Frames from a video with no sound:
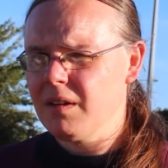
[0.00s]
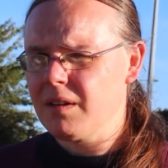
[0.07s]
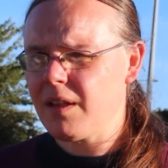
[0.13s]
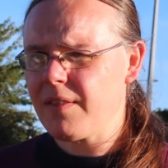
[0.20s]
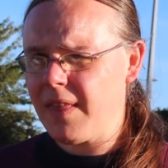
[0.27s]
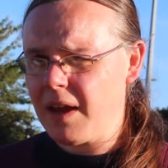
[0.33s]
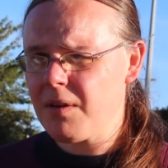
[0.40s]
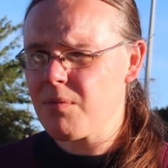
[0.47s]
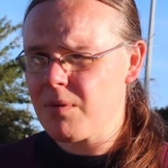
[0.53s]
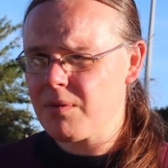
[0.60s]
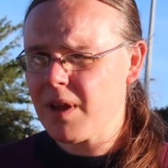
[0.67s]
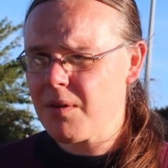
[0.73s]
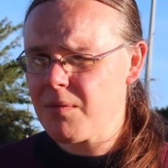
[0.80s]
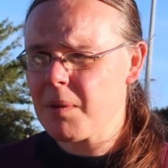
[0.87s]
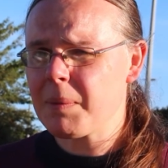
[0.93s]
that they
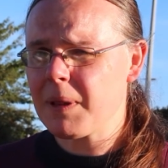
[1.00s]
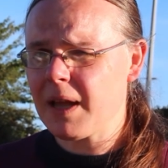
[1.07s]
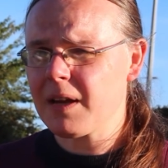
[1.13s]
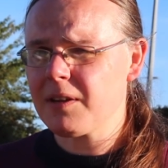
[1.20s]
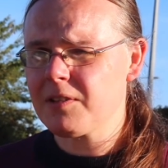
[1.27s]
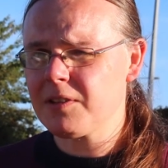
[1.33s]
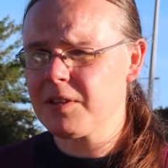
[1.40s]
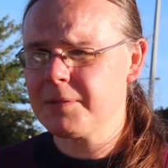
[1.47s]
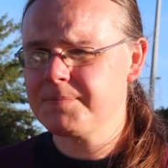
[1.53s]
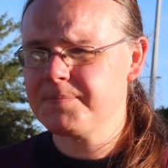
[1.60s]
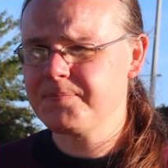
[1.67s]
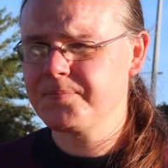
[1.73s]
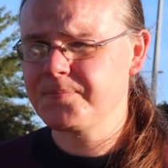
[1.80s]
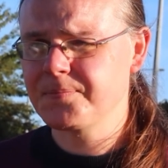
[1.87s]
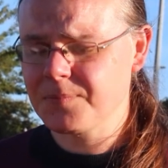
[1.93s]
replaced.
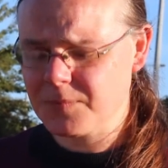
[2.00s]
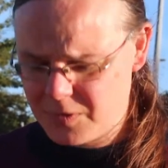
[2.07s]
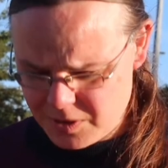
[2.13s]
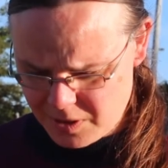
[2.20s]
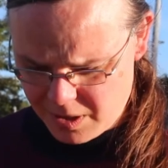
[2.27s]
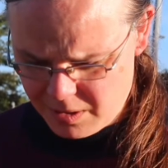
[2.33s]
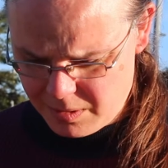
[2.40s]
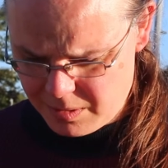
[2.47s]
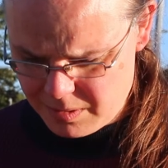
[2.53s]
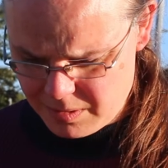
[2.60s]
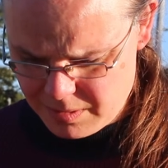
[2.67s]
So